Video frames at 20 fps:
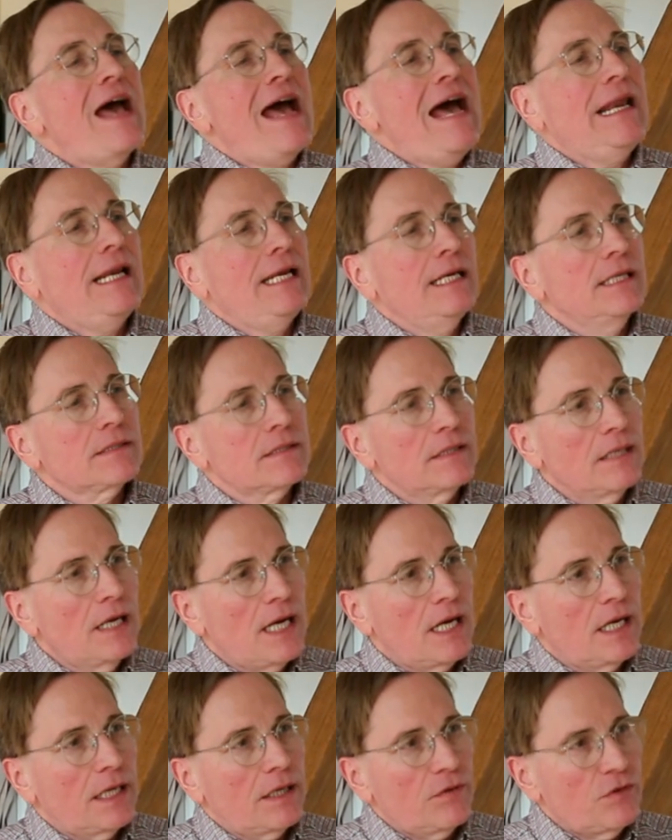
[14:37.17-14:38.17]
That is
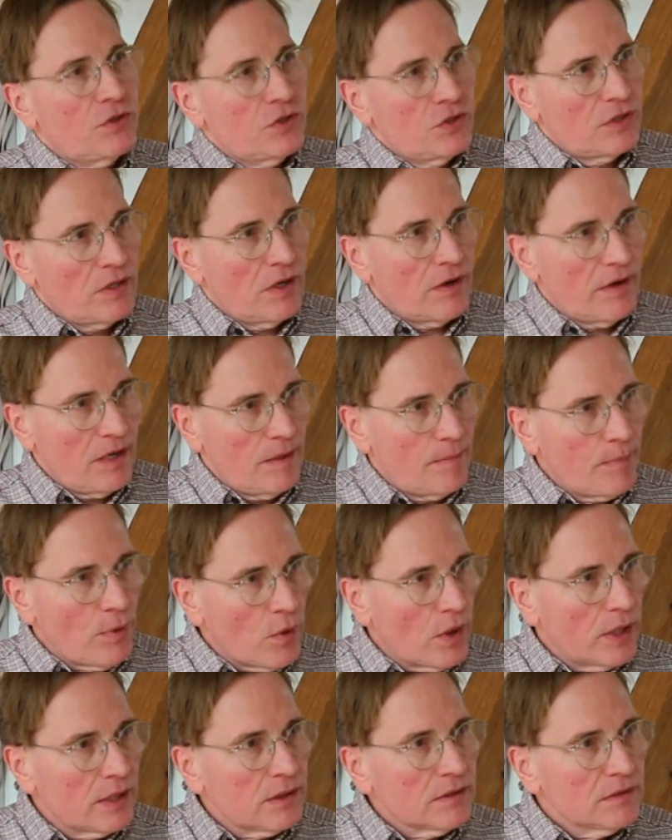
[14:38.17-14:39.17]
not the starting
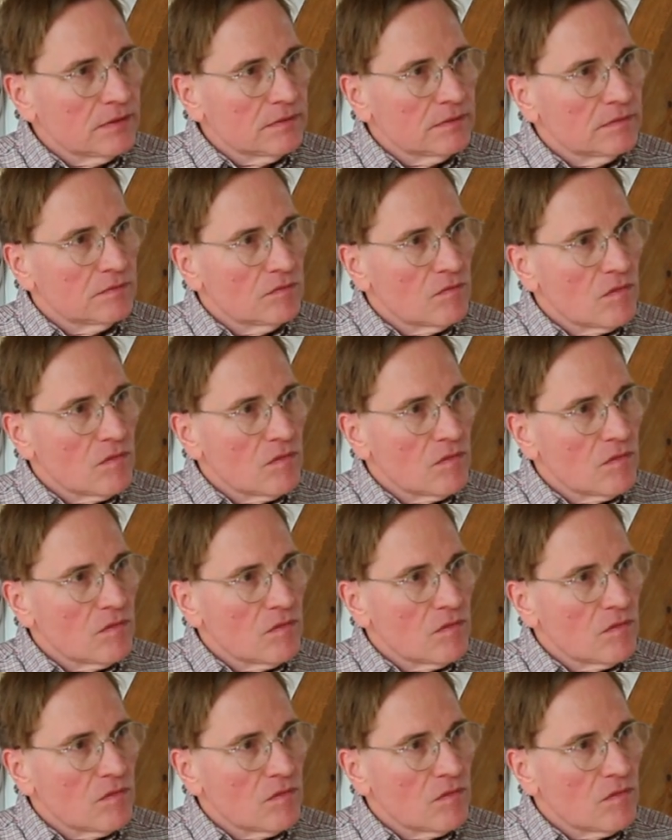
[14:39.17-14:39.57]
point.